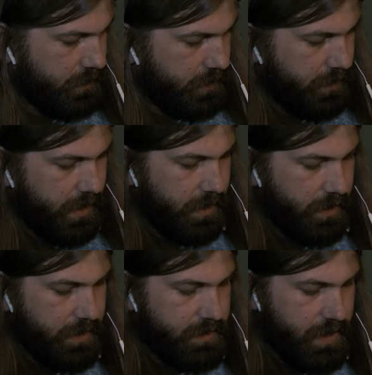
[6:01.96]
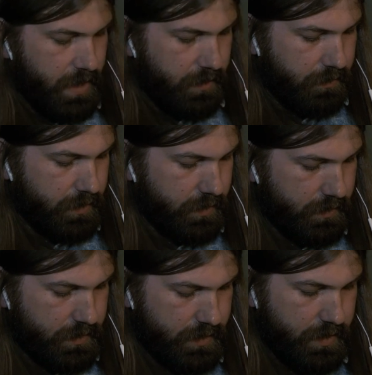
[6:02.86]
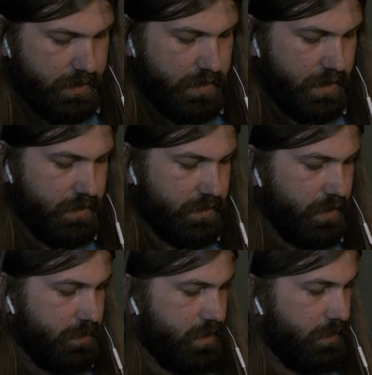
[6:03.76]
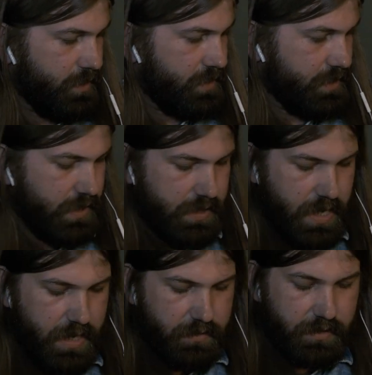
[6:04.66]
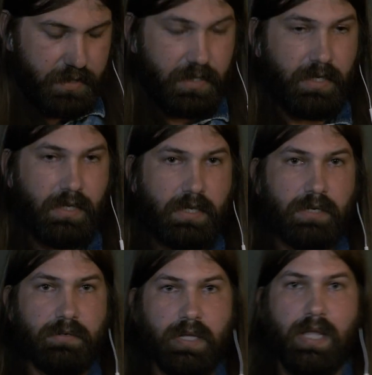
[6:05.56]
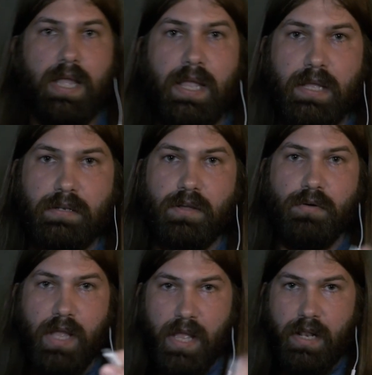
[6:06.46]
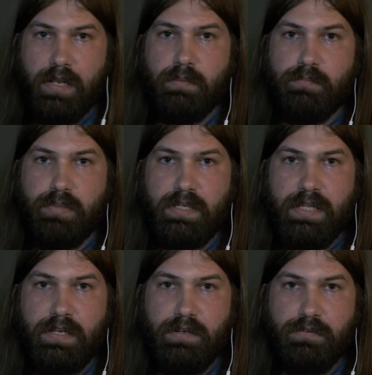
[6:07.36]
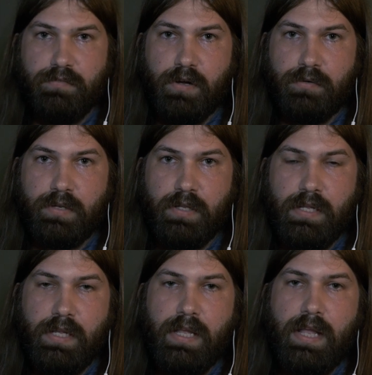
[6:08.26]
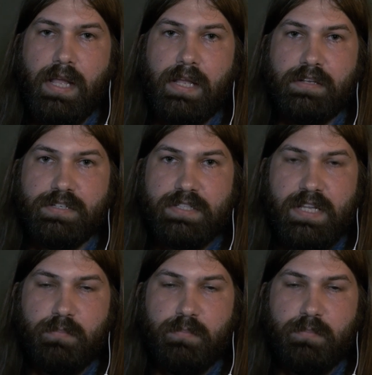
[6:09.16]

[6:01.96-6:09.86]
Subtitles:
Oh, hang on. It's tangled. These stethoscopes always just get tangled. Okay, and go ahead, plug that into your phone, and just